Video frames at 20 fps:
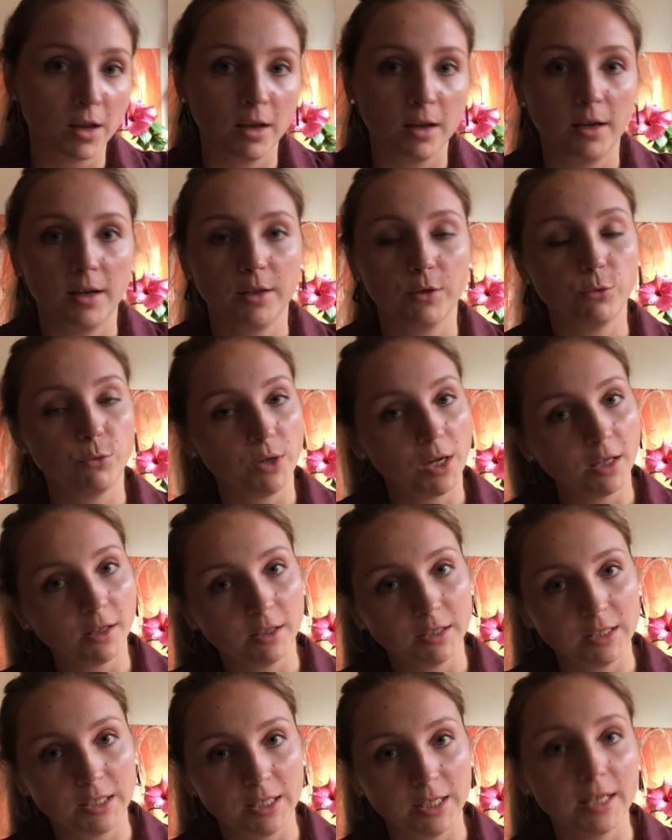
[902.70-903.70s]
In
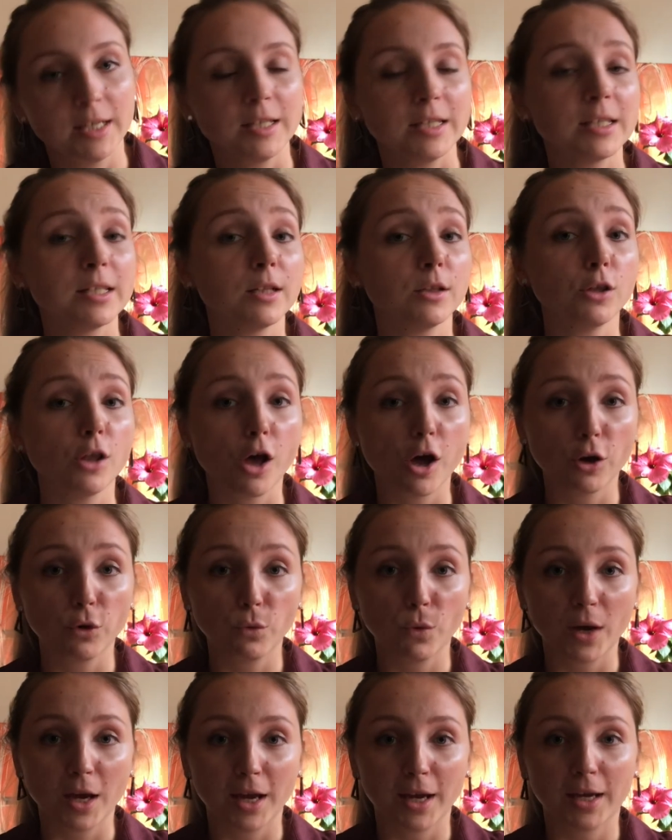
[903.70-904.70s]
reality, it is a long
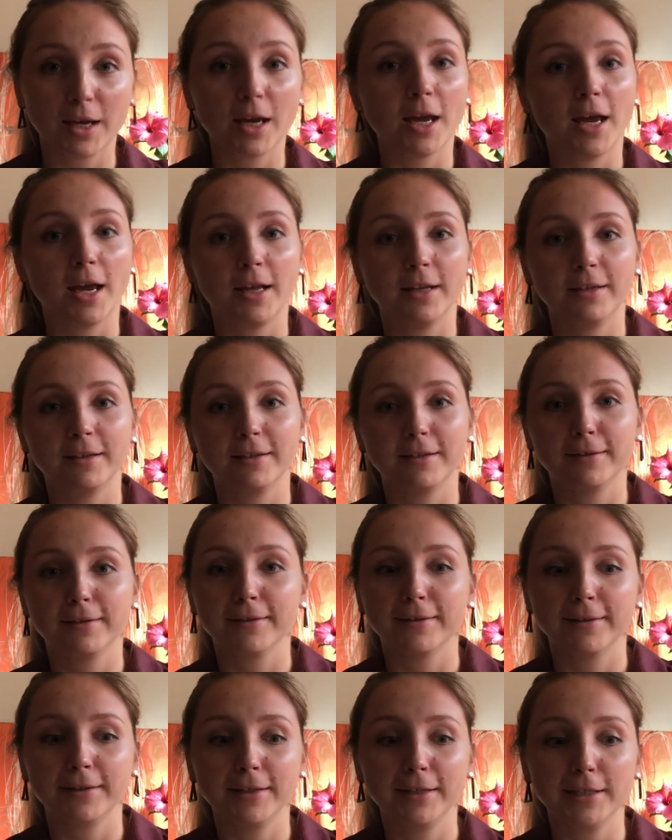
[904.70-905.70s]
way, and
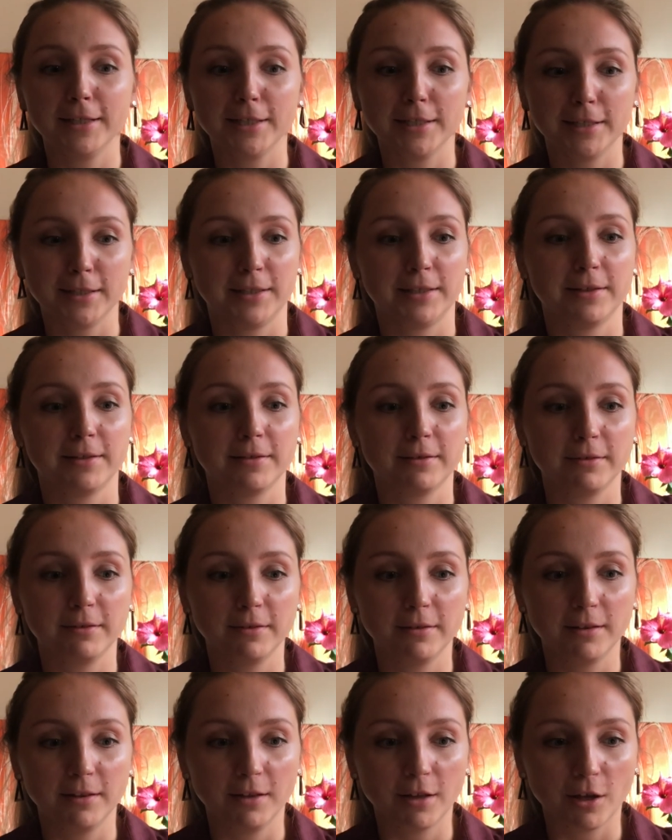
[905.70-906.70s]
it is
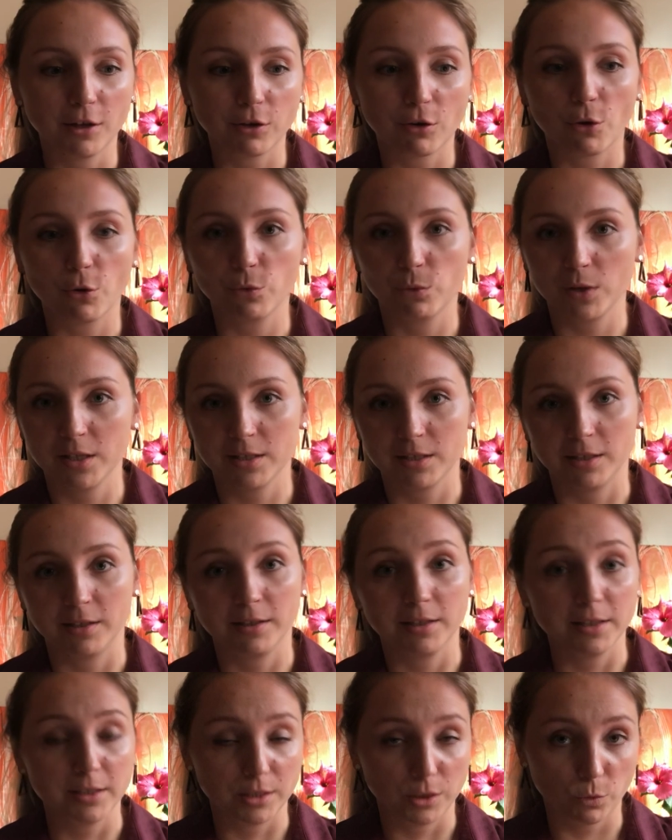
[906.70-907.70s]
not always an
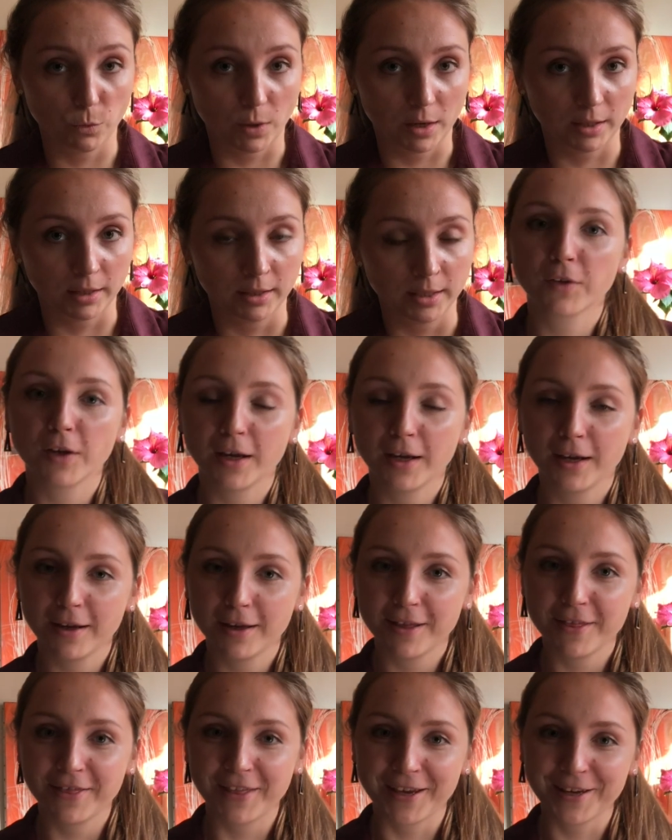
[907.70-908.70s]
easy one.
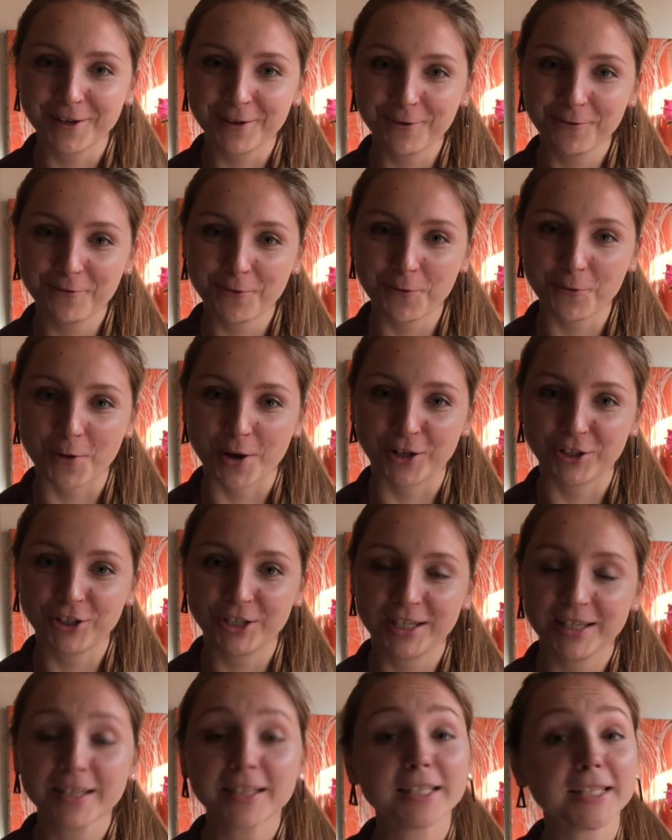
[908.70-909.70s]
Thank you for
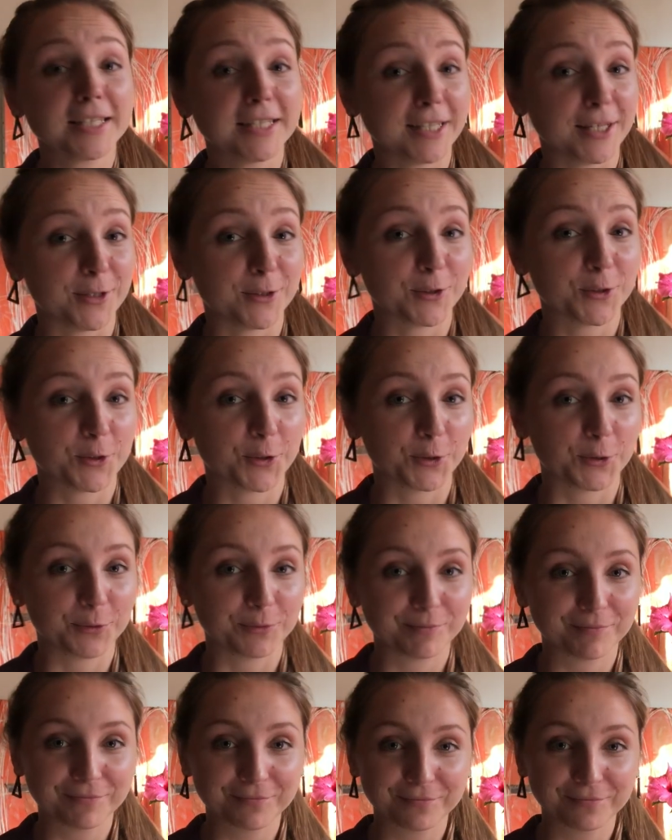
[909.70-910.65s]
watching. See you soon.